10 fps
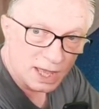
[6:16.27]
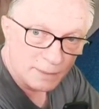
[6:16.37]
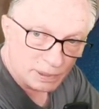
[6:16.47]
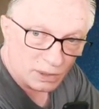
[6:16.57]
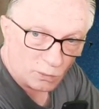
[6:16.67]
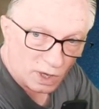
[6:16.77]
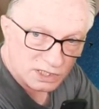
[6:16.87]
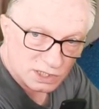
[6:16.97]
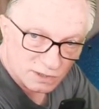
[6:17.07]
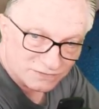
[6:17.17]
But
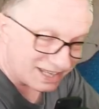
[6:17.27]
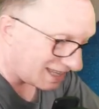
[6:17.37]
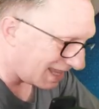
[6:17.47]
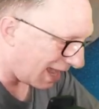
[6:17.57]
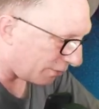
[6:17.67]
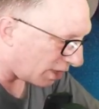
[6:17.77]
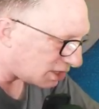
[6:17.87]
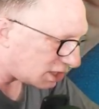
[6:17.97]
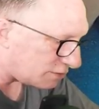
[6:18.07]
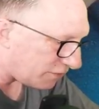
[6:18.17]
once you've done that,
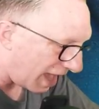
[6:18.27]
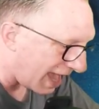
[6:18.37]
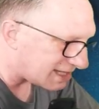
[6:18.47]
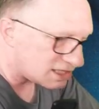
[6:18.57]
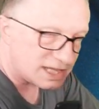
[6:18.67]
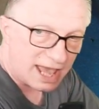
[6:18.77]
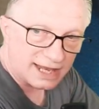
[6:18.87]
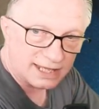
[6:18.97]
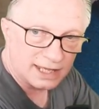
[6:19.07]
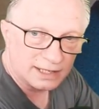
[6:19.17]
once you've etched
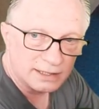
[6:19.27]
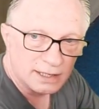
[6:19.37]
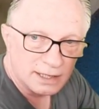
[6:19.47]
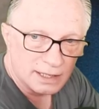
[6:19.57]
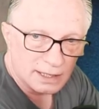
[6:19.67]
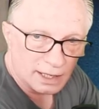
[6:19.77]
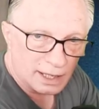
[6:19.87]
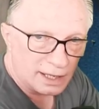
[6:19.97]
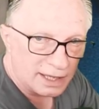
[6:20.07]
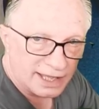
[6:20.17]
that in,
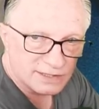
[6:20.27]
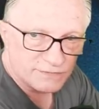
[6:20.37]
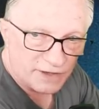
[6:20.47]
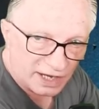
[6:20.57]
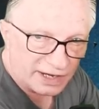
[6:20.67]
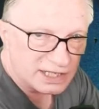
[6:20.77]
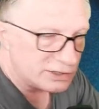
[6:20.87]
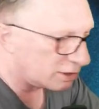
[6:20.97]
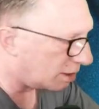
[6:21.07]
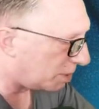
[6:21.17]
uh, it's very
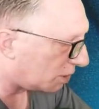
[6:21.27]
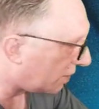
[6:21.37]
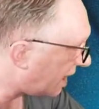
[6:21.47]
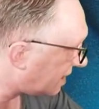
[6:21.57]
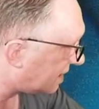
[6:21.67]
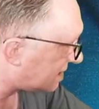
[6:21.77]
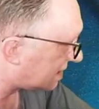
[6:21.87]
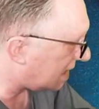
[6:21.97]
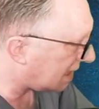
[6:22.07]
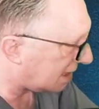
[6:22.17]
durable, right? This
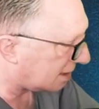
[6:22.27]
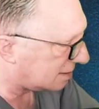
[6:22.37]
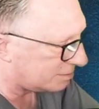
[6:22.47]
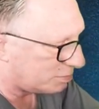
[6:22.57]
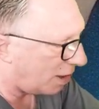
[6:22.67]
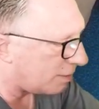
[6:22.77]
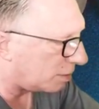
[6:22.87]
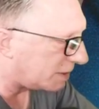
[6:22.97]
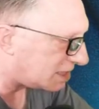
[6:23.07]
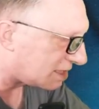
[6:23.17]
thing could
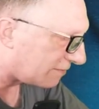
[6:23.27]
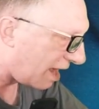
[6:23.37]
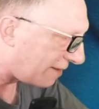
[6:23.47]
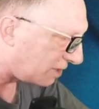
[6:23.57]
probably survive a